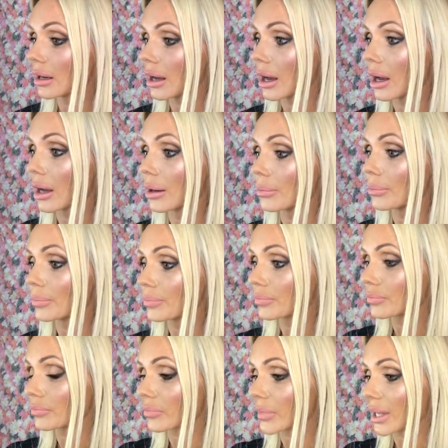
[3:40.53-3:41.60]

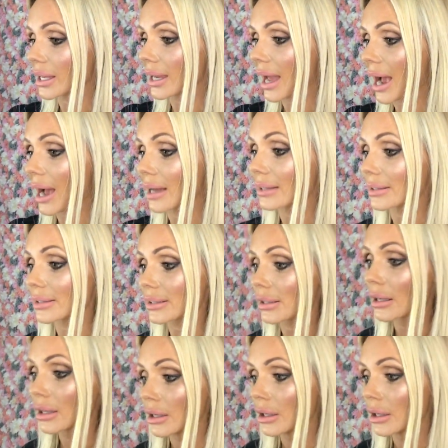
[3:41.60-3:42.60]
It has,